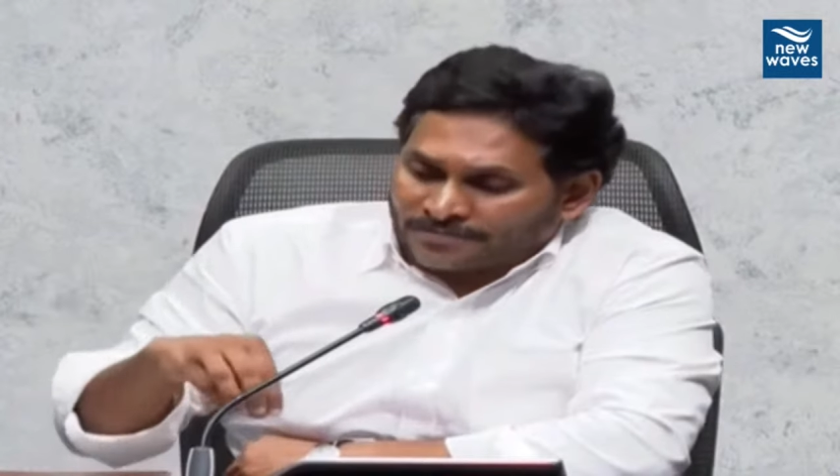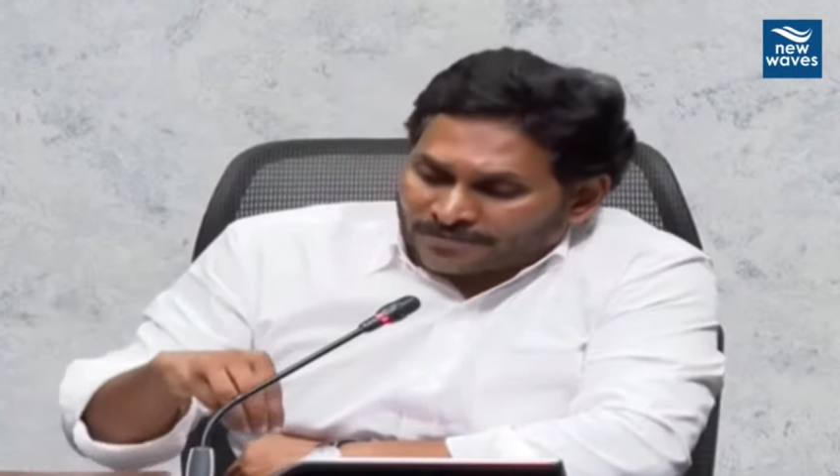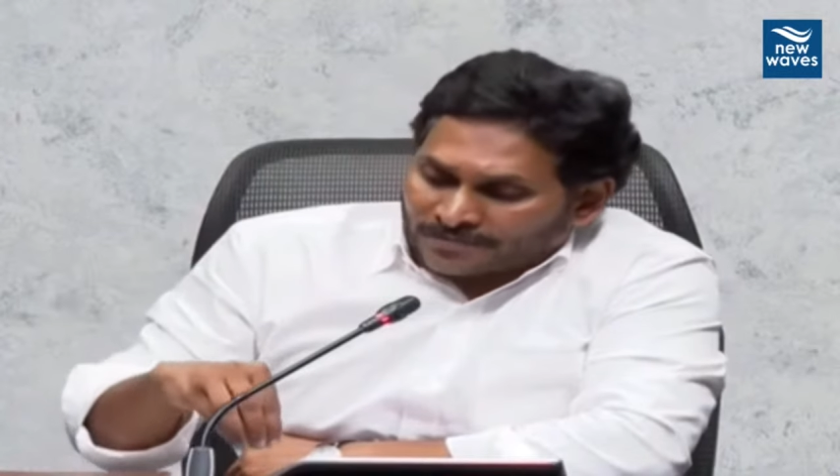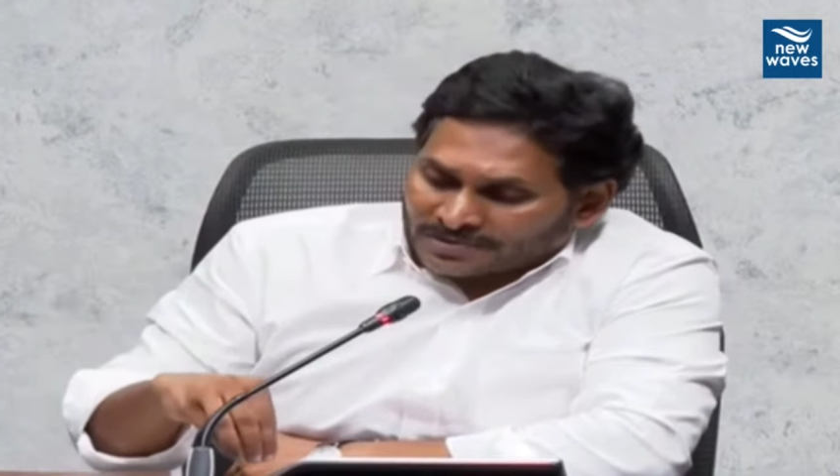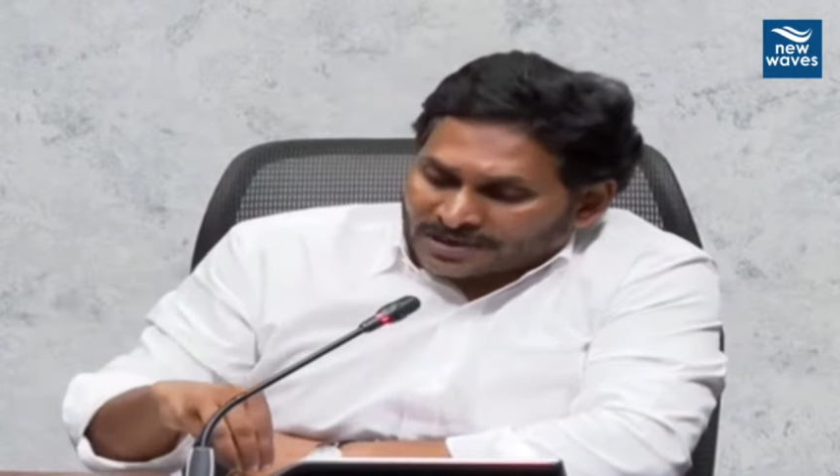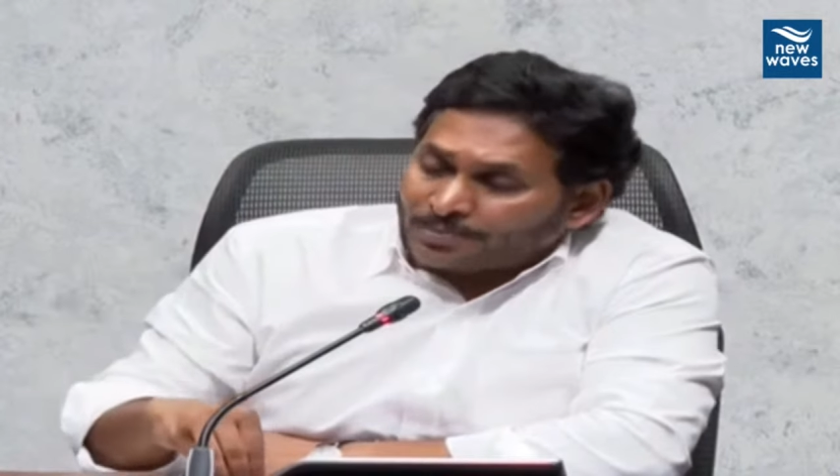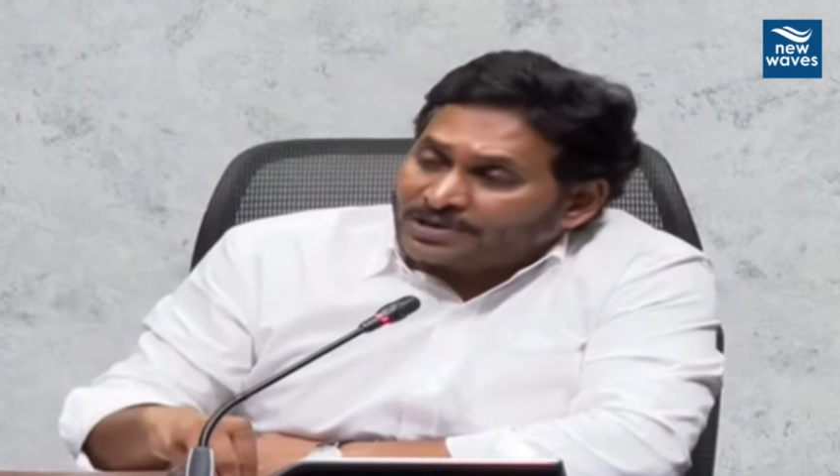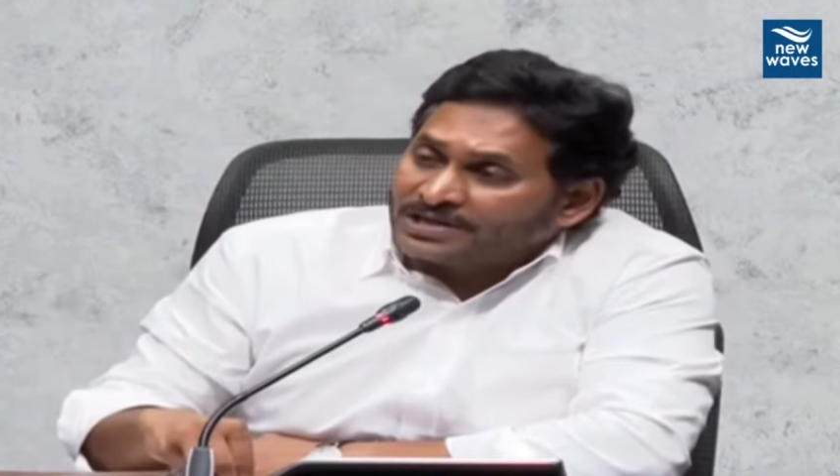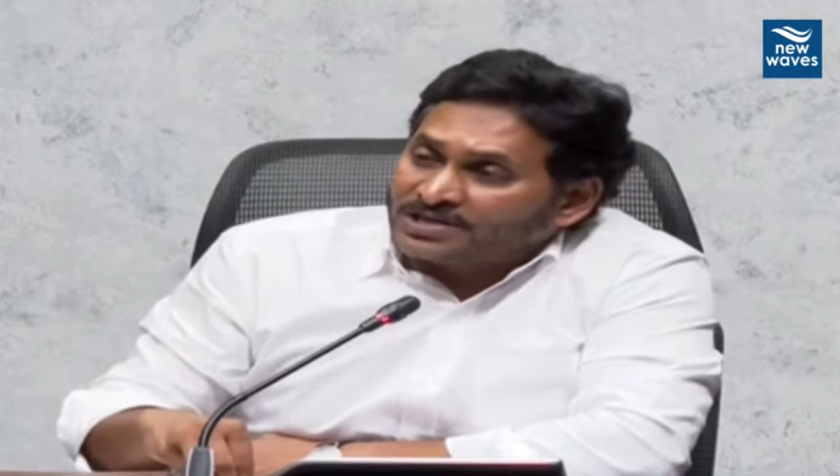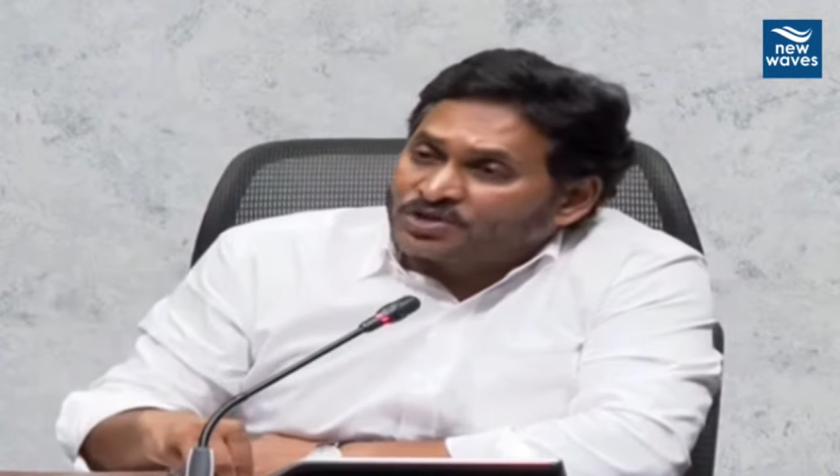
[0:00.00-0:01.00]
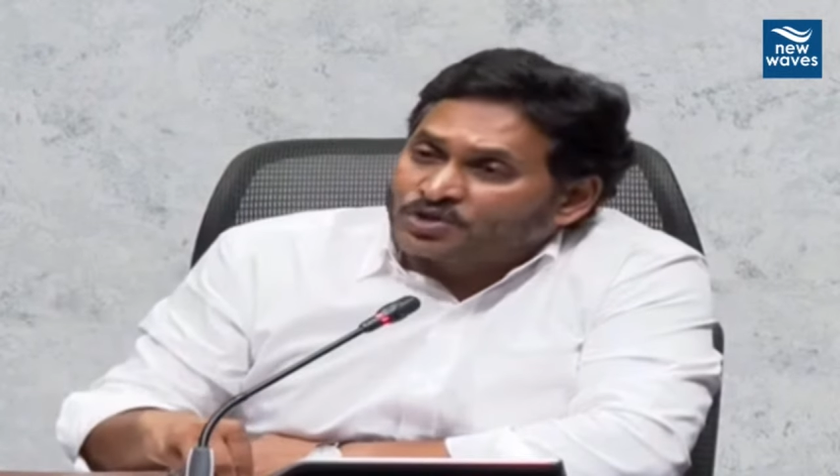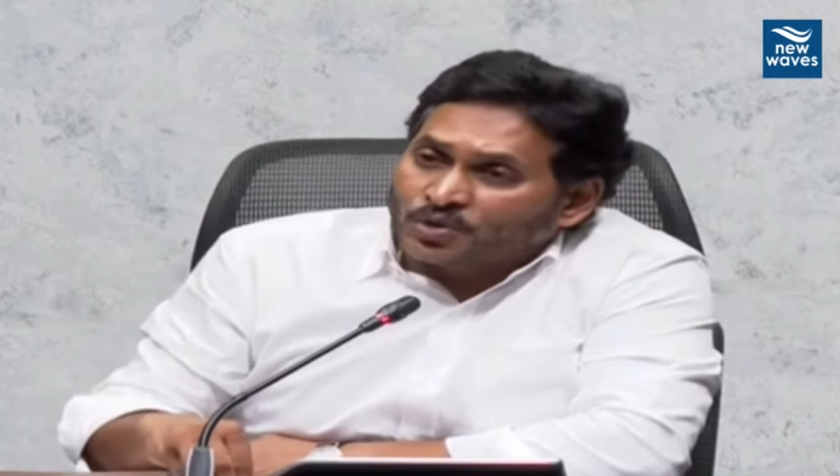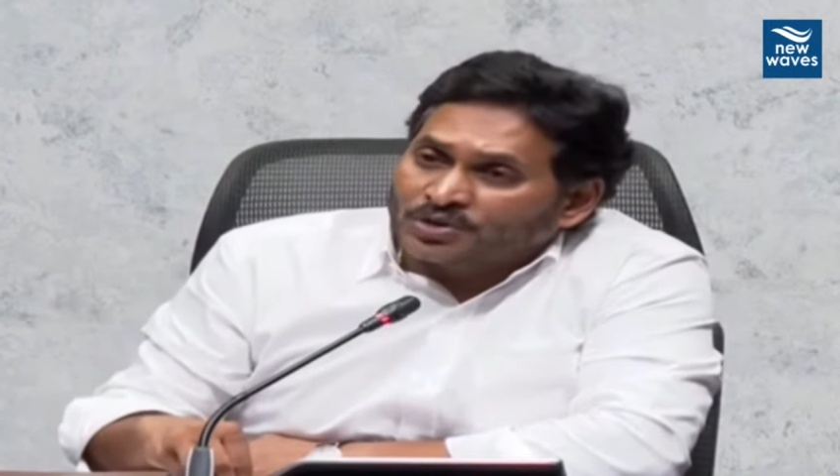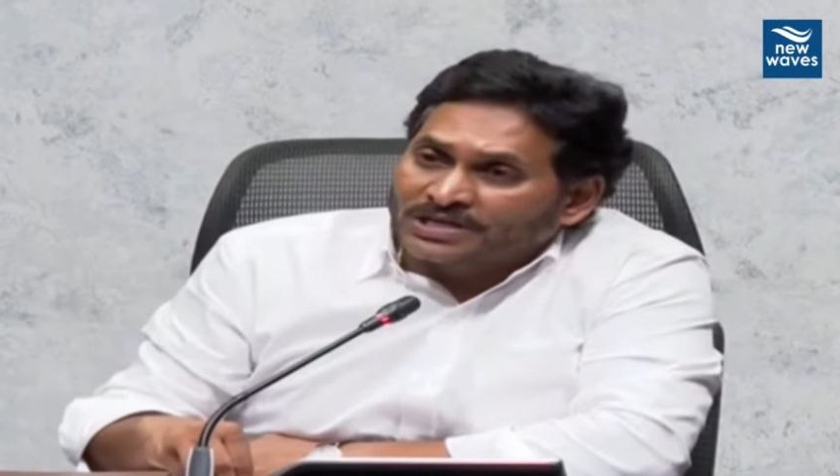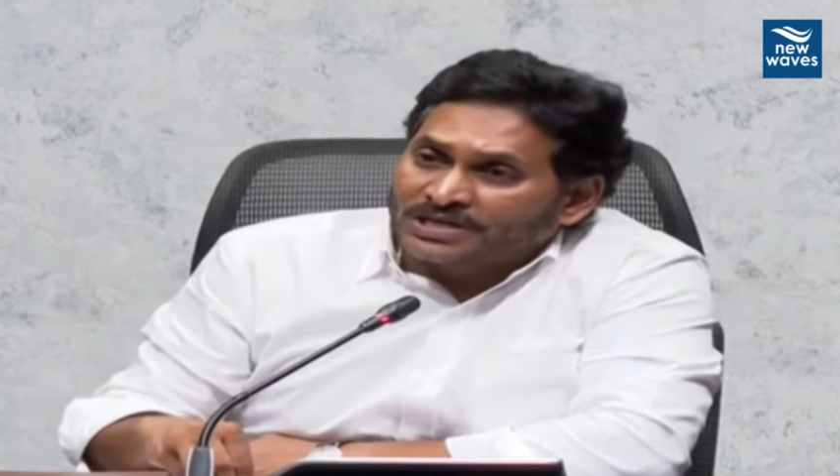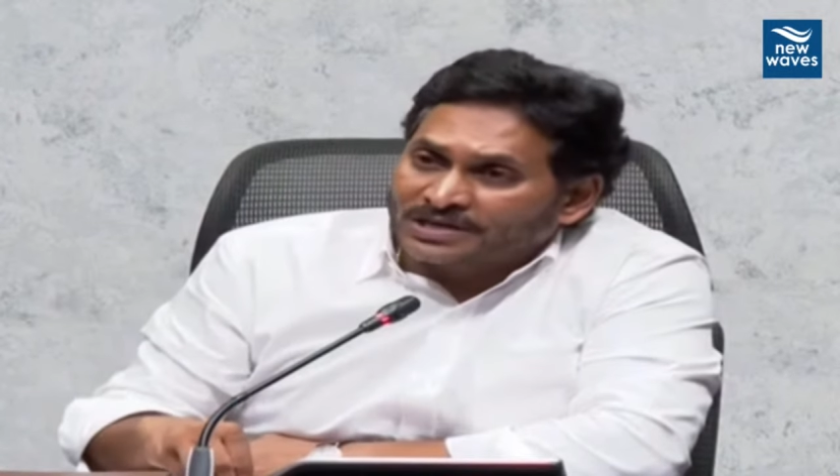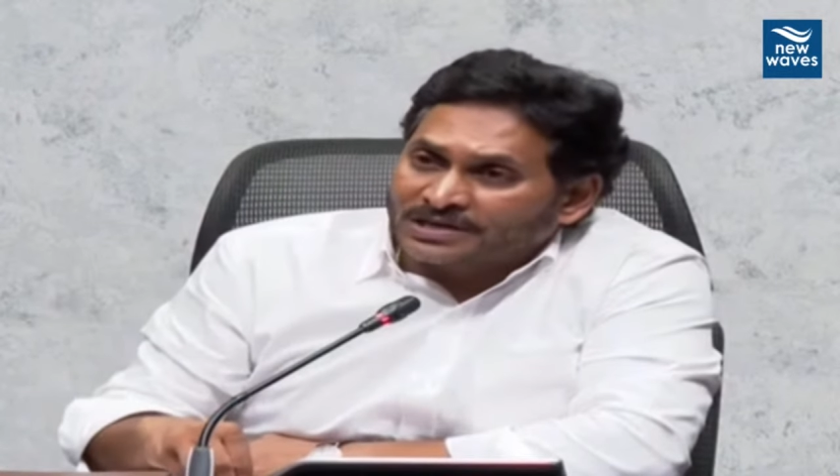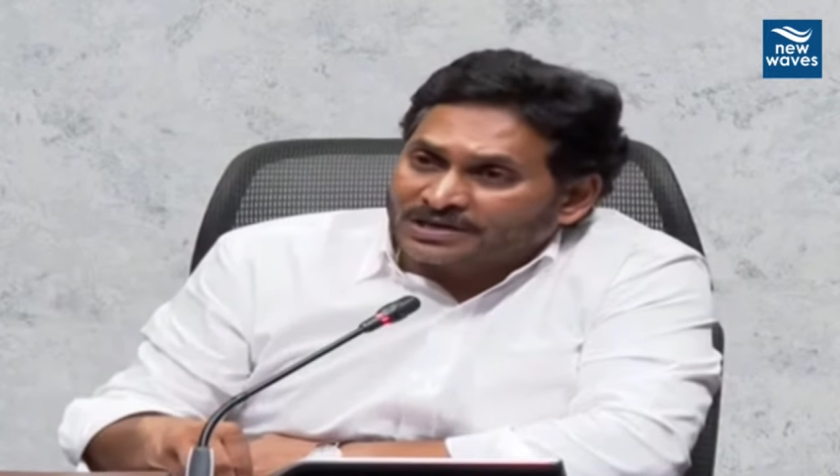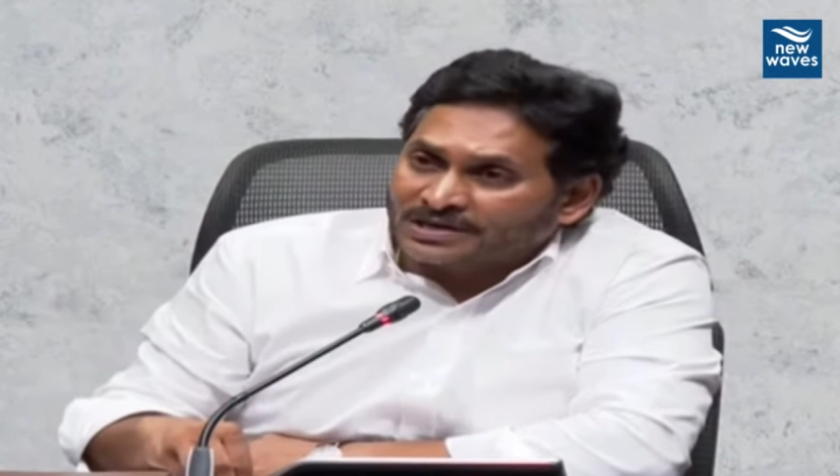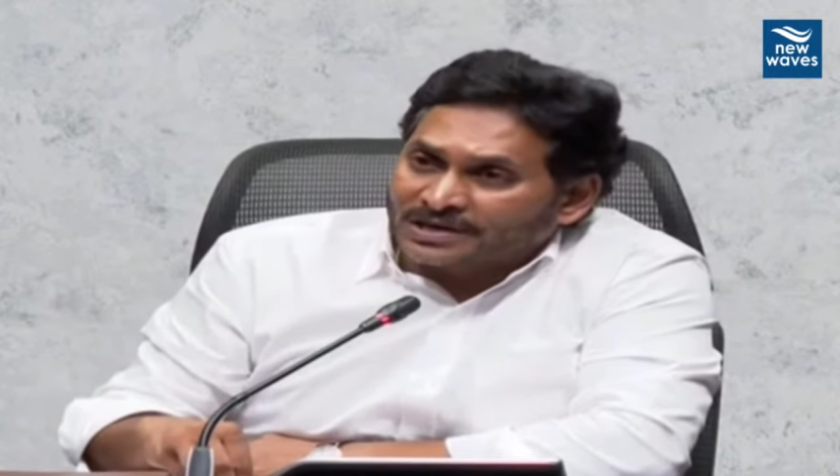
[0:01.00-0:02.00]
If somebody is choked
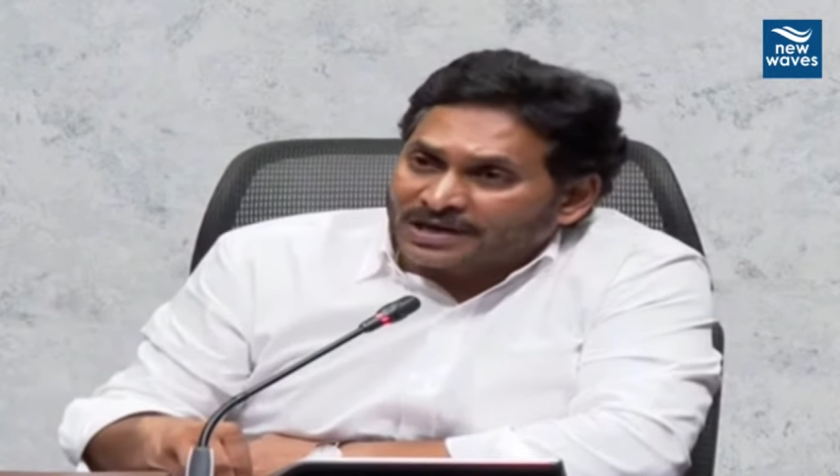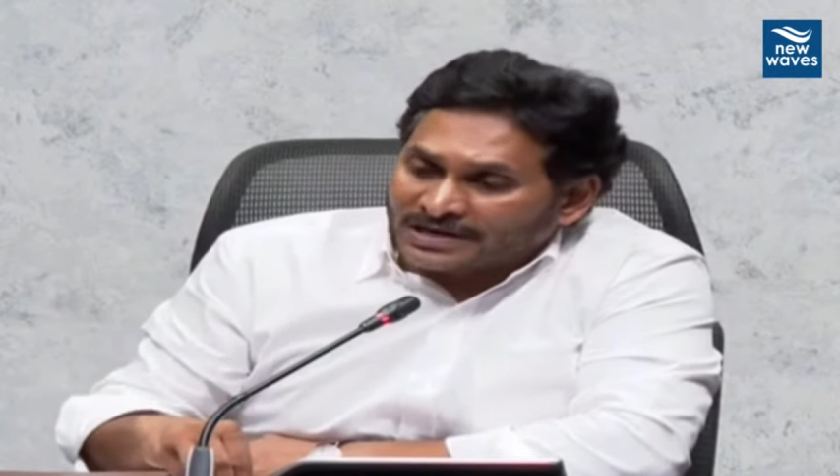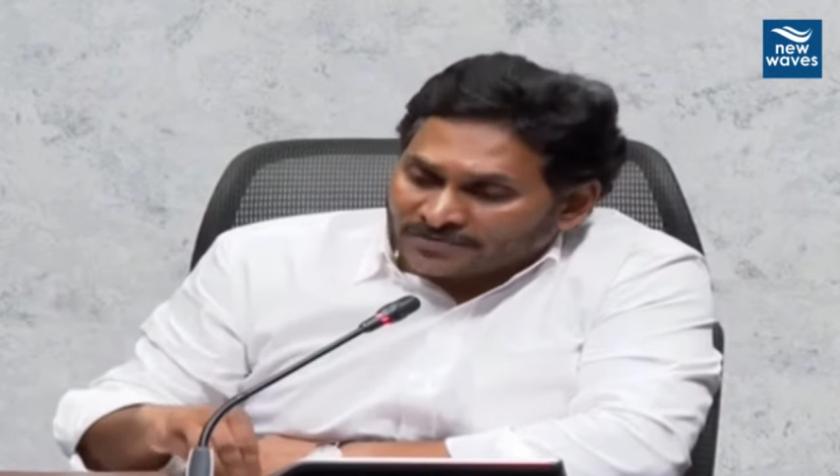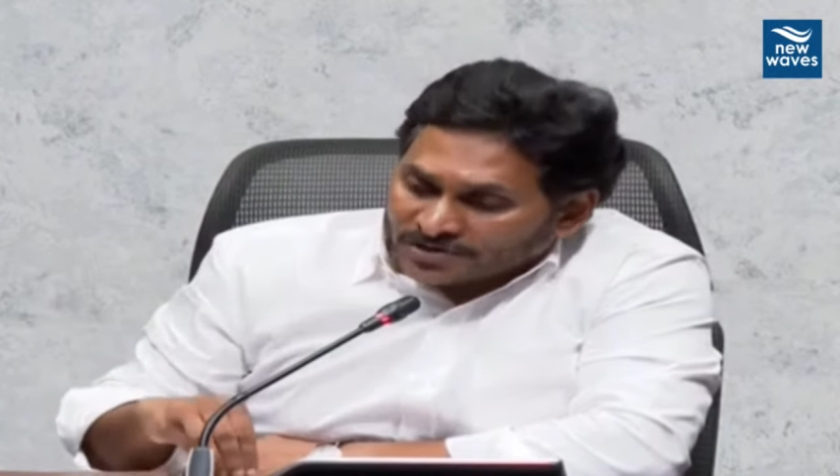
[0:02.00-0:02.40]
here,